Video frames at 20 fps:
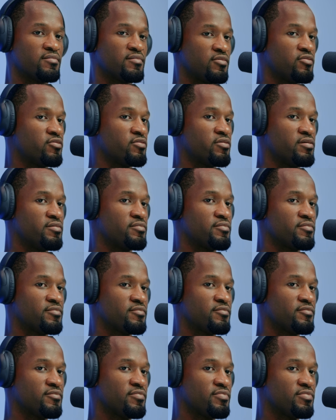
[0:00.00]
You agree?
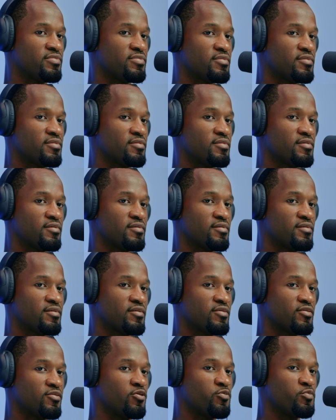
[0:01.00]
Yeah, I agree.
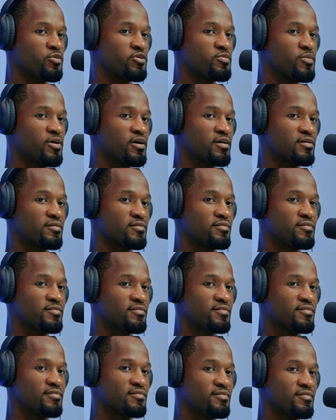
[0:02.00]
So no pushback.
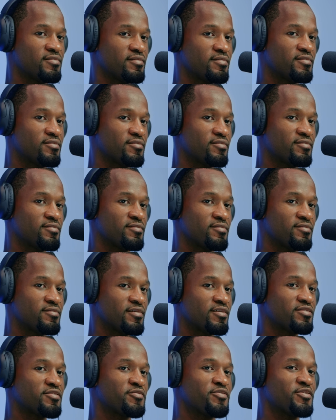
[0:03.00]
Mm-mm.
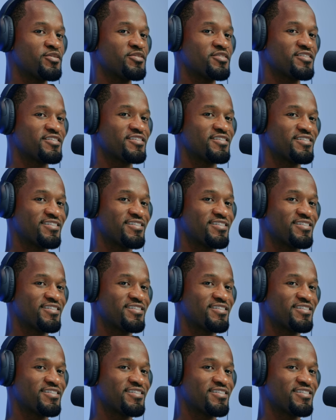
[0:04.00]
That's the first.